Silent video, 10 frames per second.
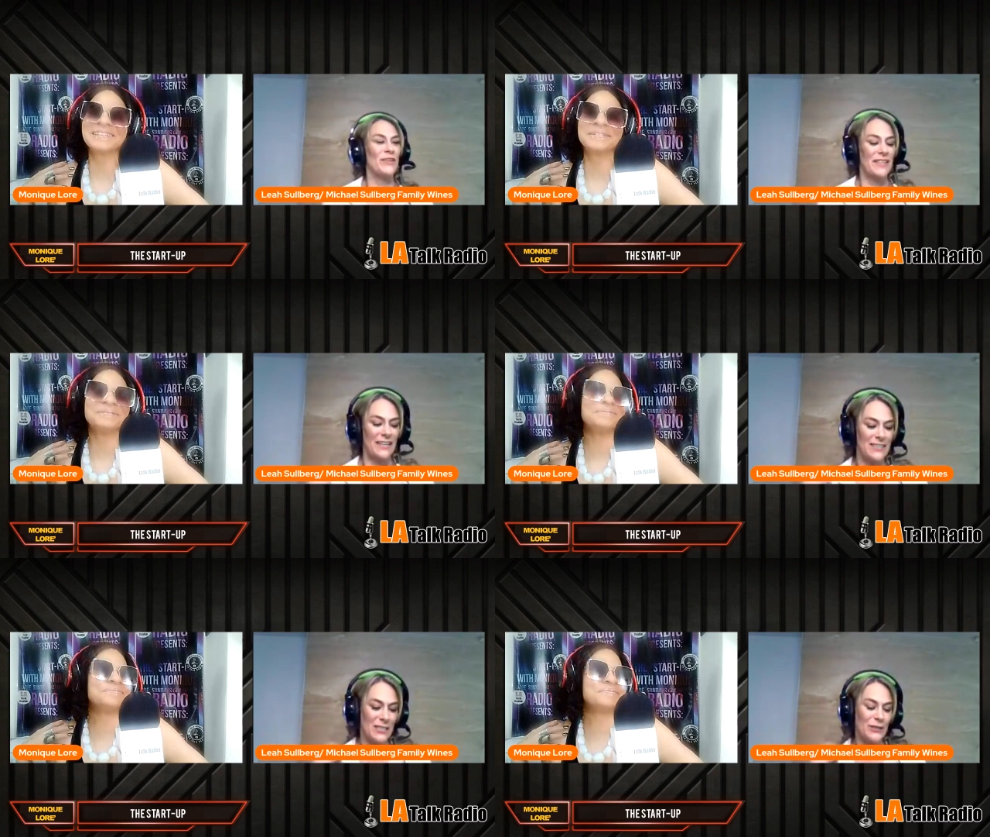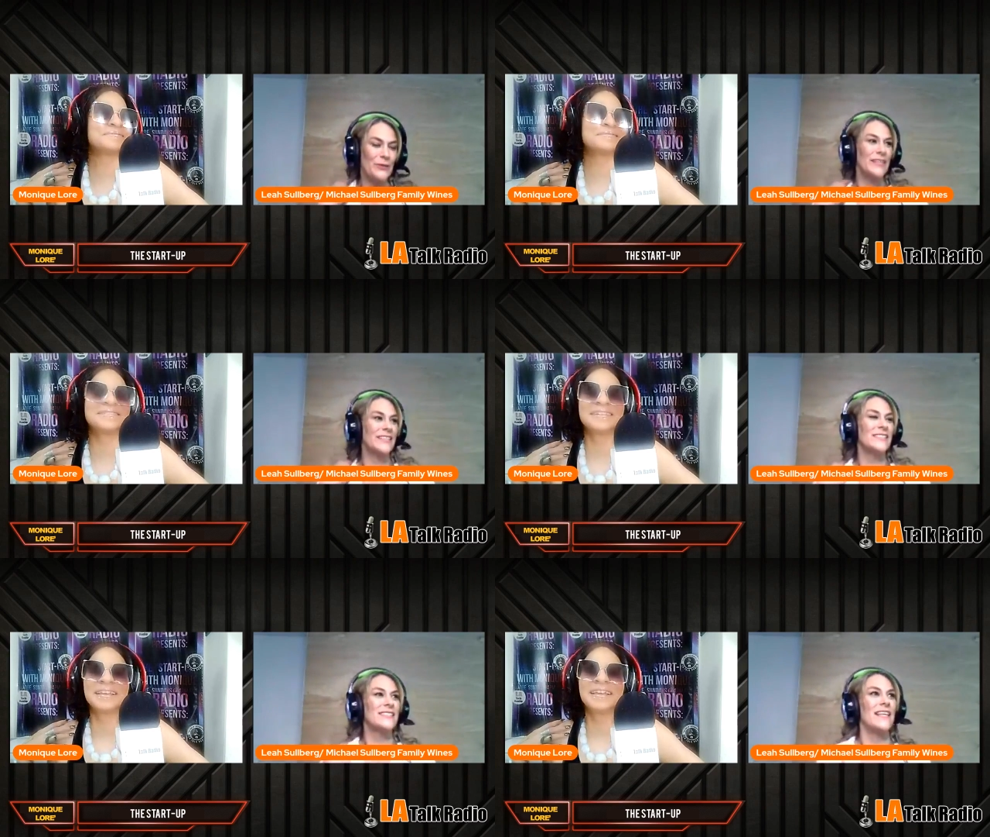Speaker 1: what they do
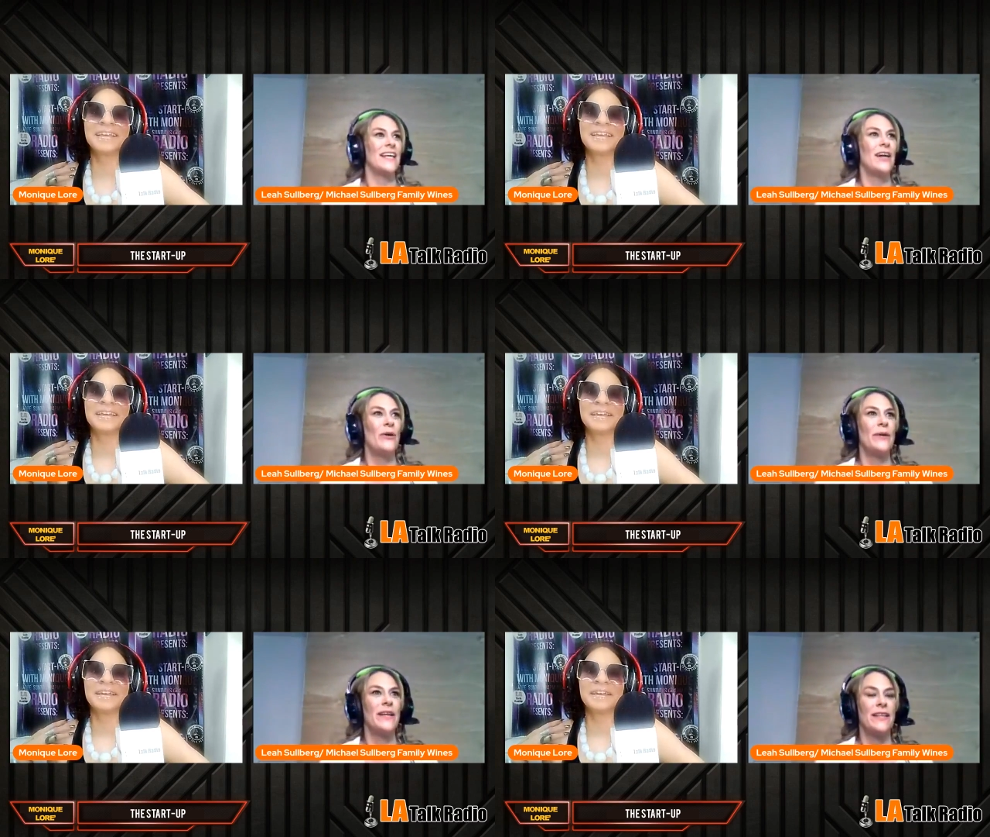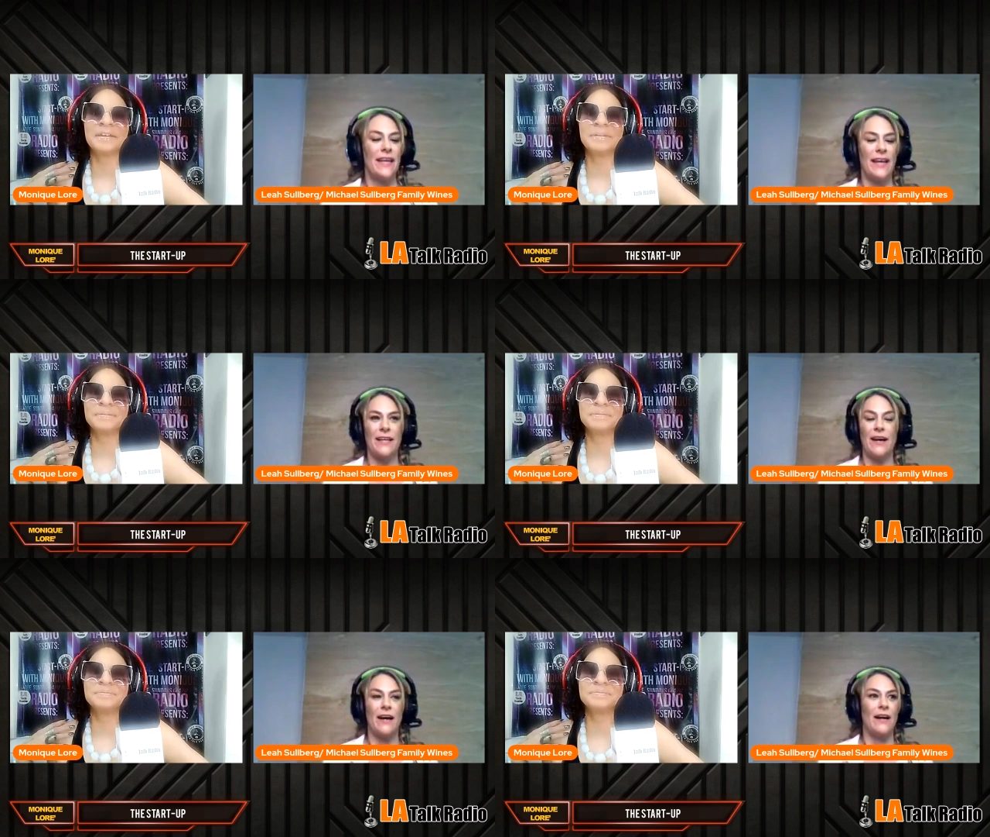is they go in and
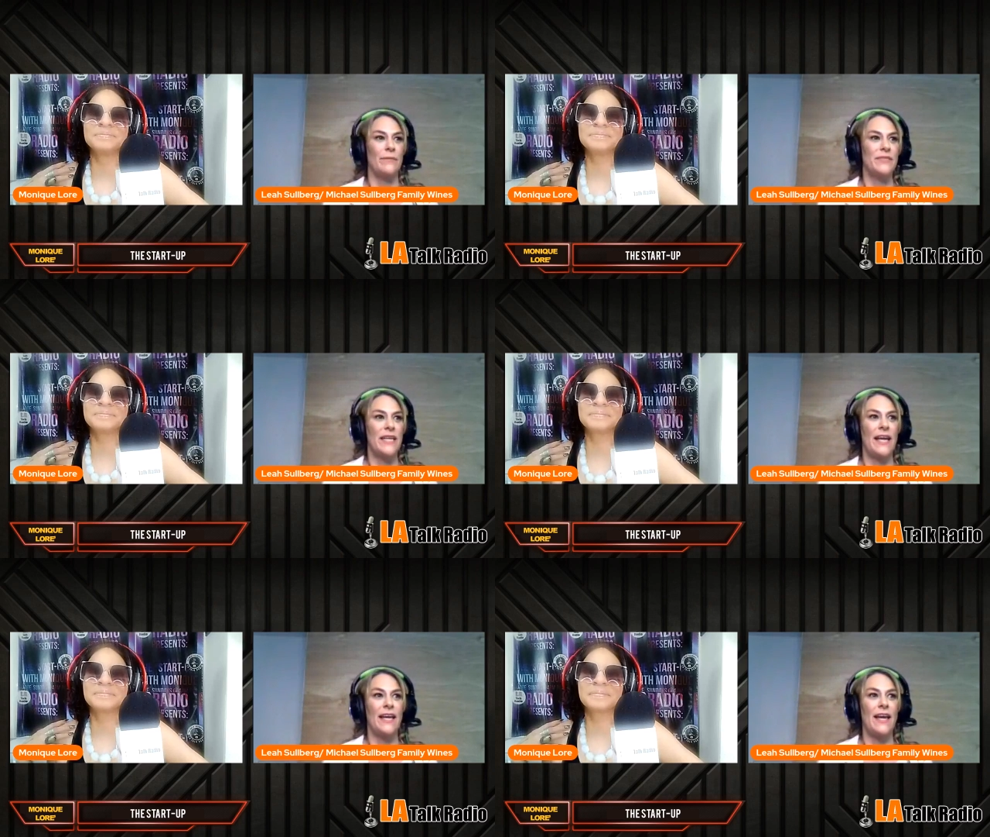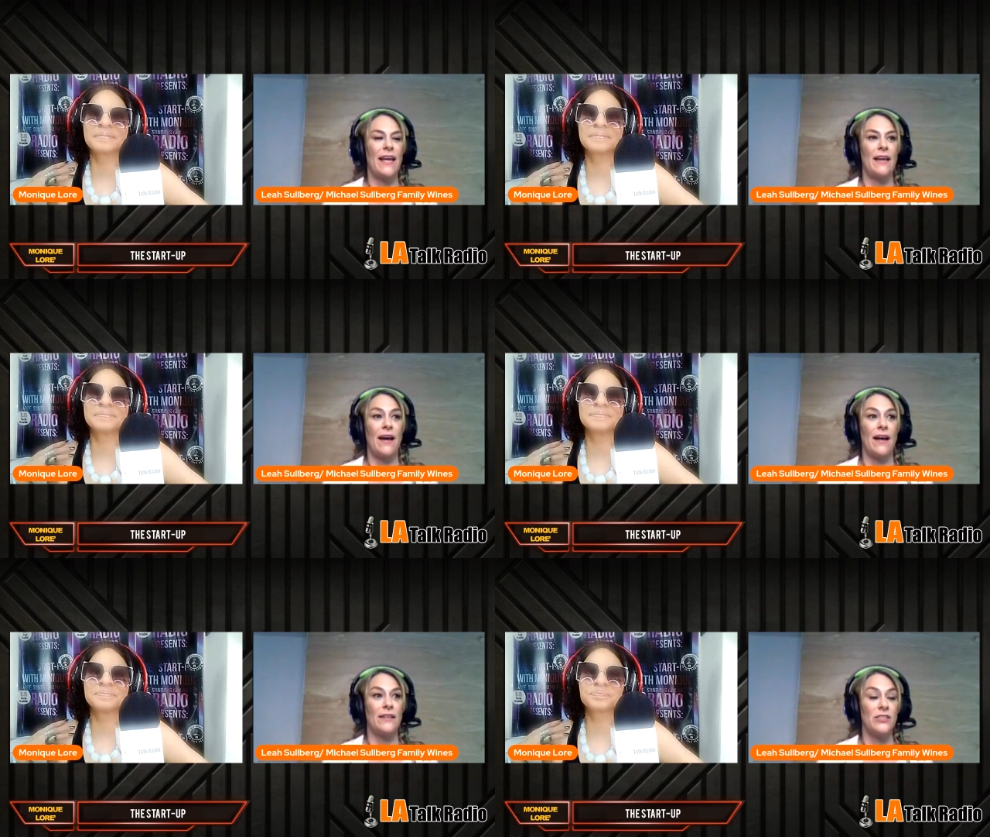they um, take
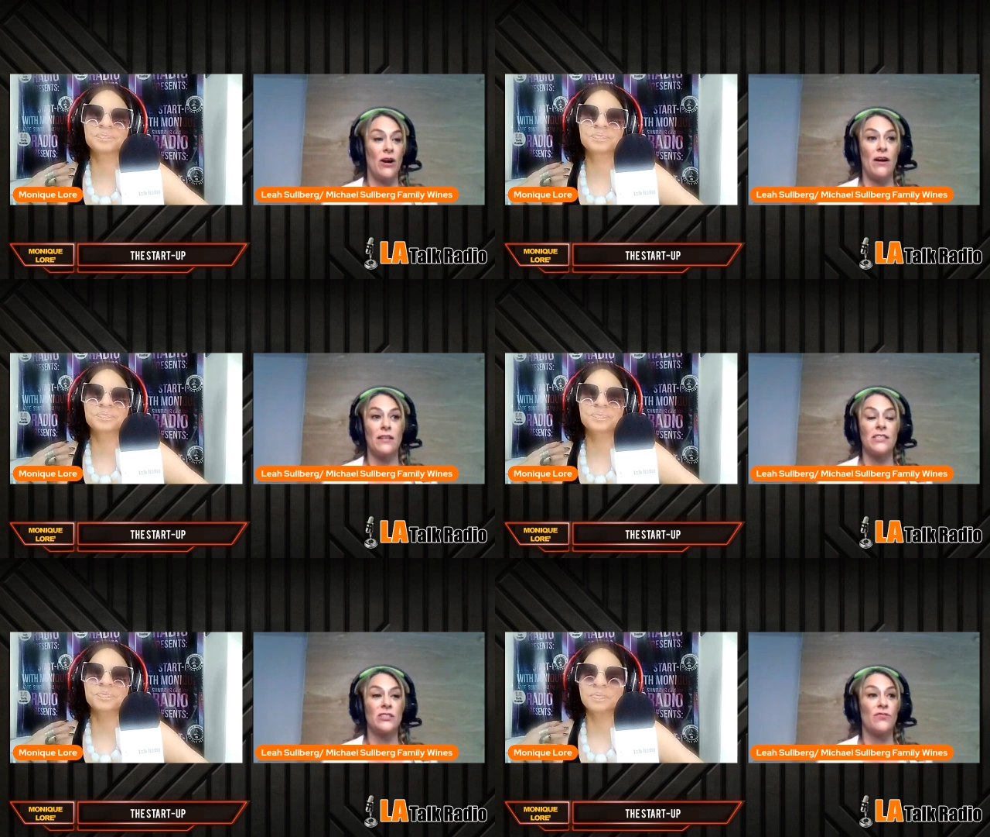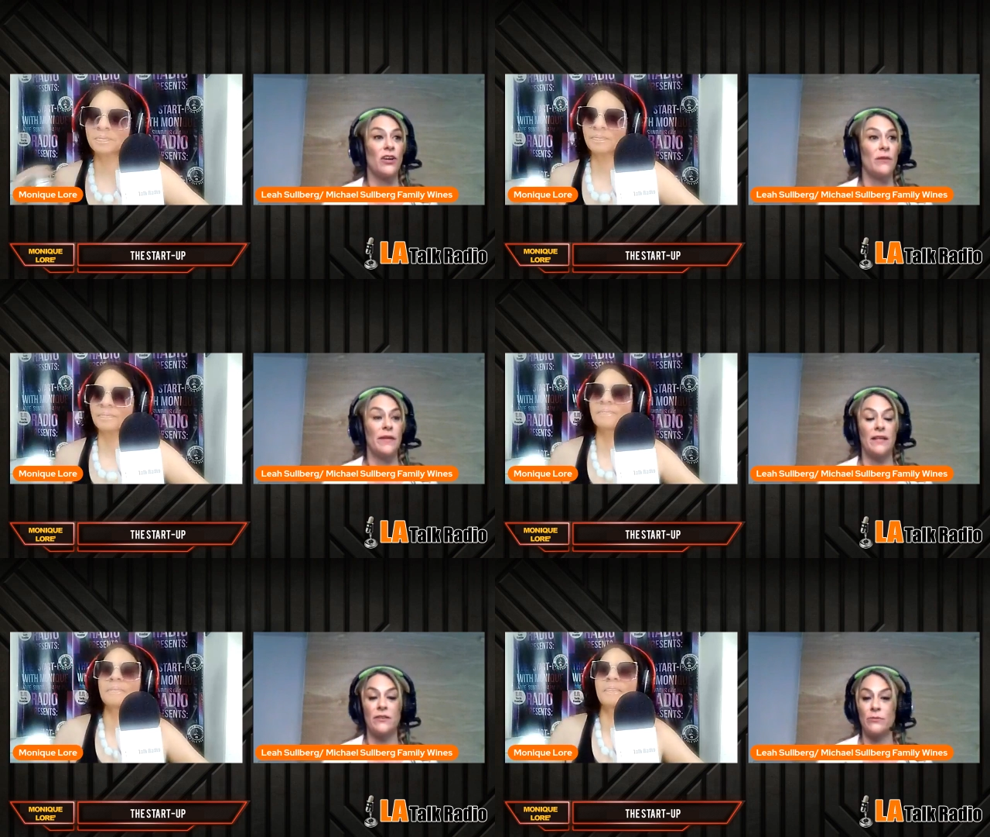uh, dogs from
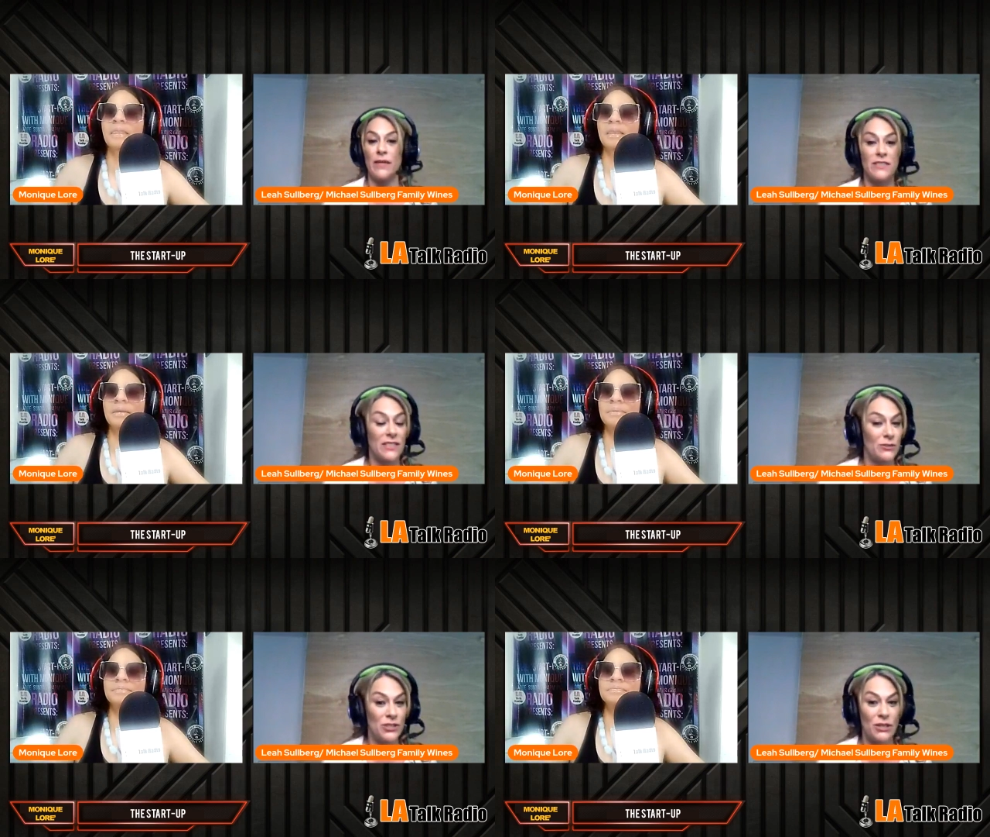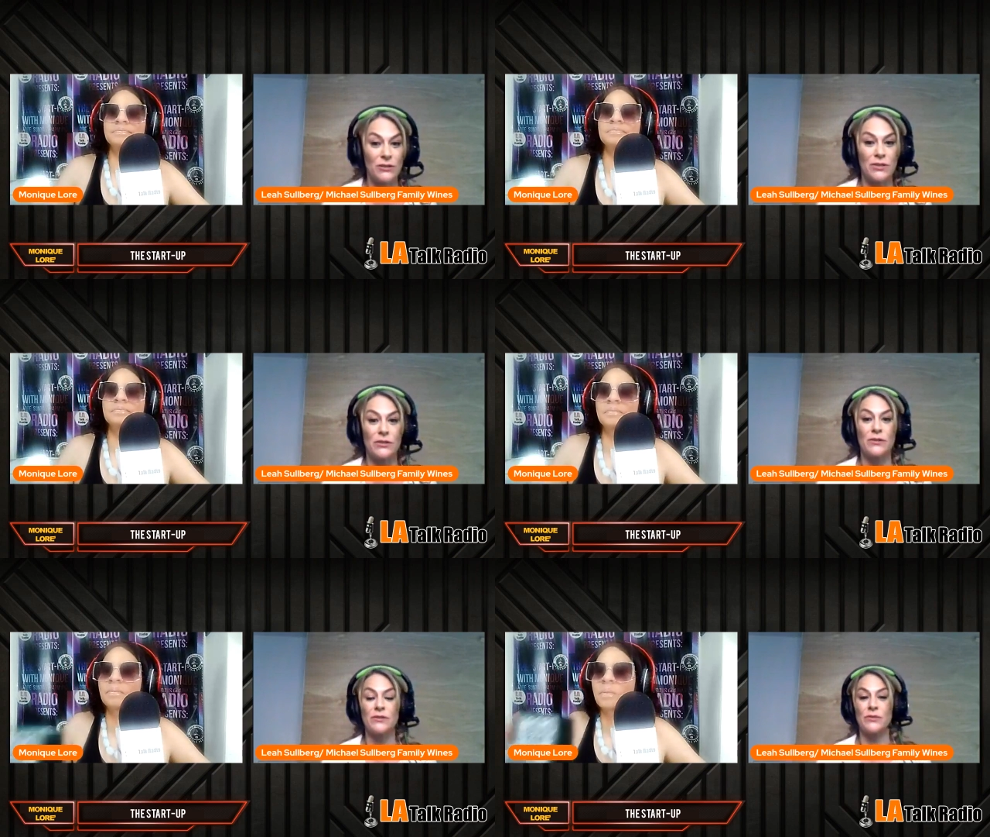either rescue
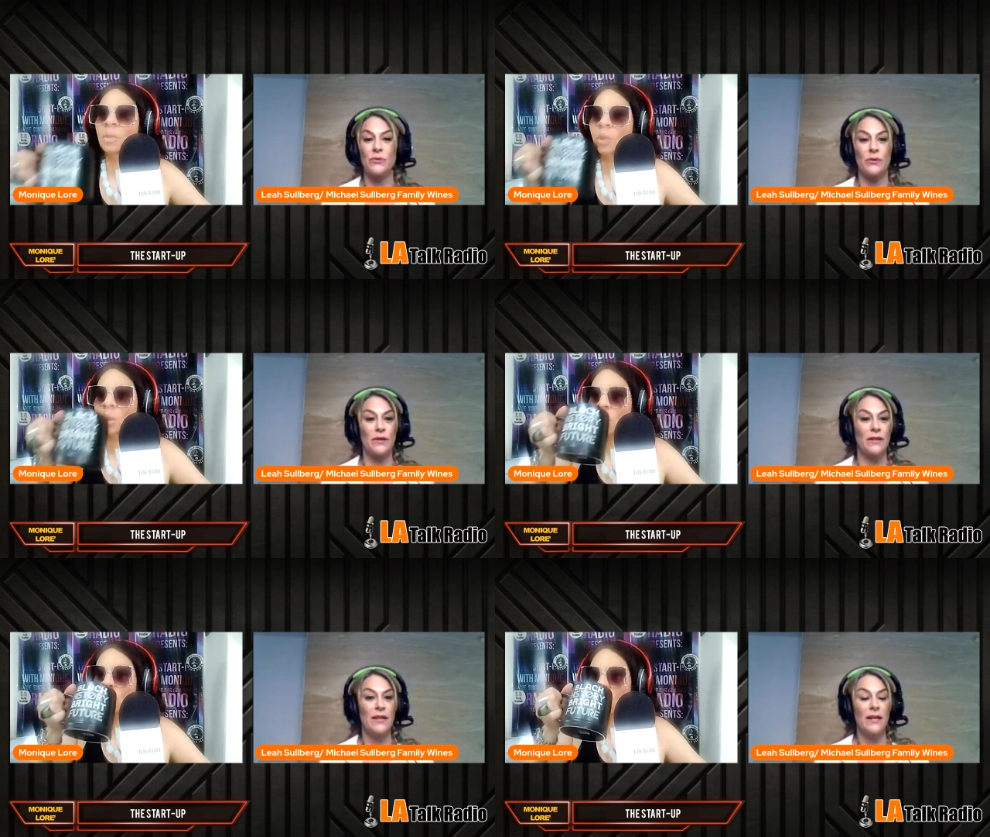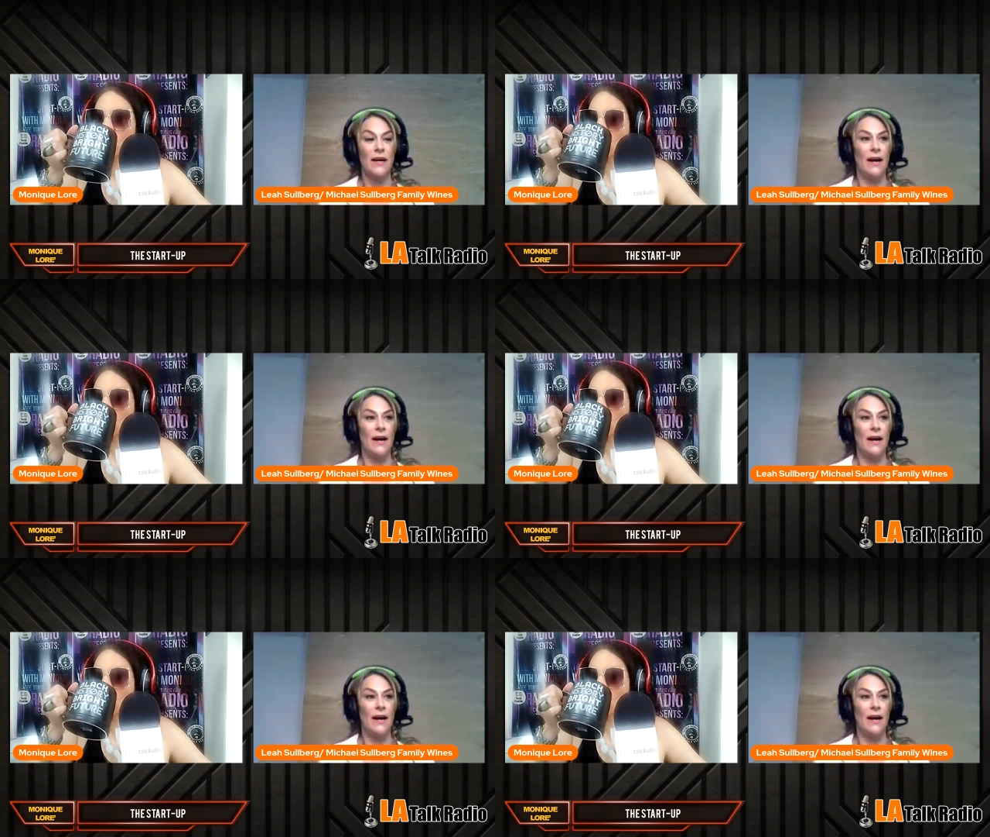shelters or